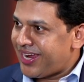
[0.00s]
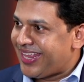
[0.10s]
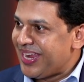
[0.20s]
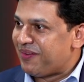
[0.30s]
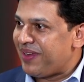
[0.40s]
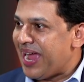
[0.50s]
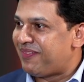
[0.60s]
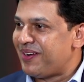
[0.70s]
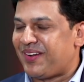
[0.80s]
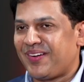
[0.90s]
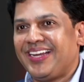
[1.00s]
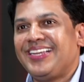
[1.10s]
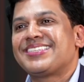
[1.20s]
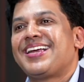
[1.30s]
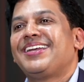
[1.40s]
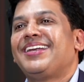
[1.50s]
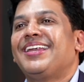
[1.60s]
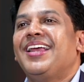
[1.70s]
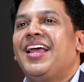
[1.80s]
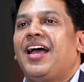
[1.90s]
think we haven't really started.
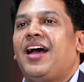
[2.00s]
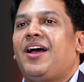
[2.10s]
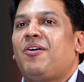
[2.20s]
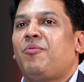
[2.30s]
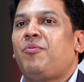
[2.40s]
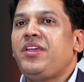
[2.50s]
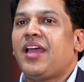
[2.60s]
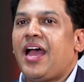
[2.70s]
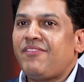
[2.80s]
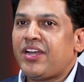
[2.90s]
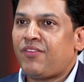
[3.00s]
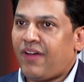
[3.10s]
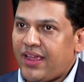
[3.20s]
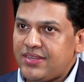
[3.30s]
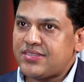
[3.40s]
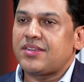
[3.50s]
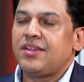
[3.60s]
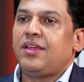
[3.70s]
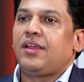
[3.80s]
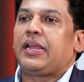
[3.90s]
We have advised
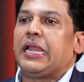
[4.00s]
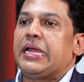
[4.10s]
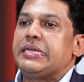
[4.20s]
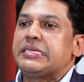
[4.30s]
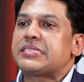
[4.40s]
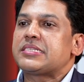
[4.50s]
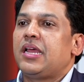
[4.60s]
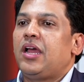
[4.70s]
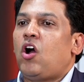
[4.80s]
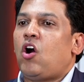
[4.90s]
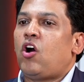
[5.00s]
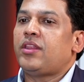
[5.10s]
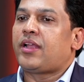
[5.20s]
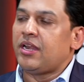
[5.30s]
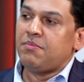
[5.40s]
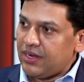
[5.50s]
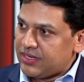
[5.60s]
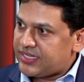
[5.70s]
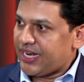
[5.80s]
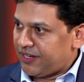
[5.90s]
clients on the criminal
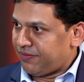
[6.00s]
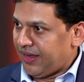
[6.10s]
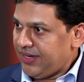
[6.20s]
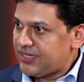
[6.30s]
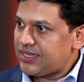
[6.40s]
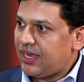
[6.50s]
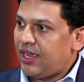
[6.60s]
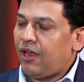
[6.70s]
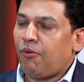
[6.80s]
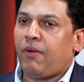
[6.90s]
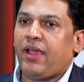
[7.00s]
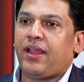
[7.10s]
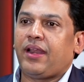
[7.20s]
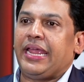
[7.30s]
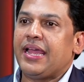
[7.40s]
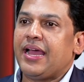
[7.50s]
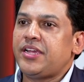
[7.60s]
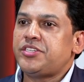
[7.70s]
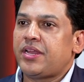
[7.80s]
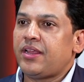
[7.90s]
side of things where
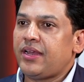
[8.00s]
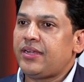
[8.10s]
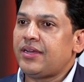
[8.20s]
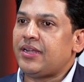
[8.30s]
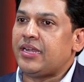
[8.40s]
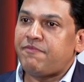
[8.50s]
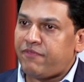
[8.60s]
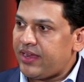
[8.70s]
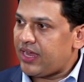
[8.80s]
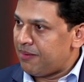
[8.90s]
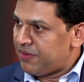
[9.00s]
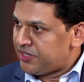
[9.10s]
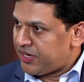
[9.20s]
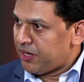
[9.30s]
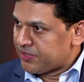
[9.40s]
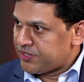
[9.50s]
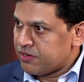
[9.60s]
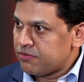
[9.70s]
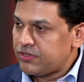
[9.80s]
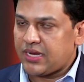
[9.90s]
AI-generated deepfake imagery was
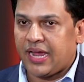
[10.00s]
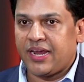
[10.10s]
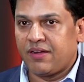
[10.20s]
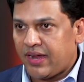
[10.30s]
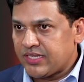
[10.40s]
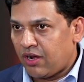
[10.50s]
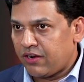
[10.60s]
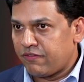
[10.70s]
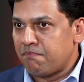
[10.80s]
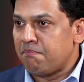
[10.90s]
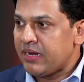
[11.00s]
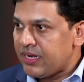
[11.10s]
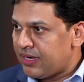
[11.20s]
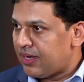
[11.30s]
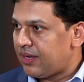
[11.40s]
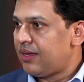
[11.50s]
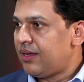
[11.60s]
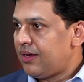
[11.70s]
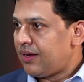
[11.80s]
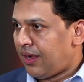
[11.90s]
used. I advise a lot of media
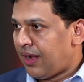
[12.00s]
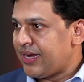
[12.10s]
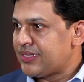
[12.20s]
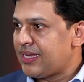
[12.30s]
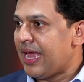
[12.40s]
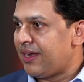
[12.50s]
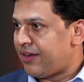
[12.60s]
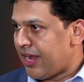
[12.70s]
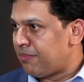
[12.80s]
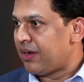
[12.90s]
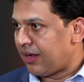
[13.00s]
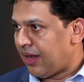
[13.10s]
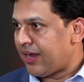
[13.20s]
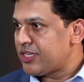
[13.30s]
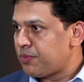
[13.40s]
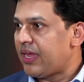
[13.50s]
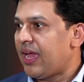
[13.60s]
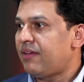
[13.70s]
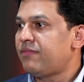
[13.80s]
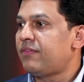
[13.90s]
clients and entertainment clients we
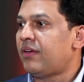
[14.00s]
have.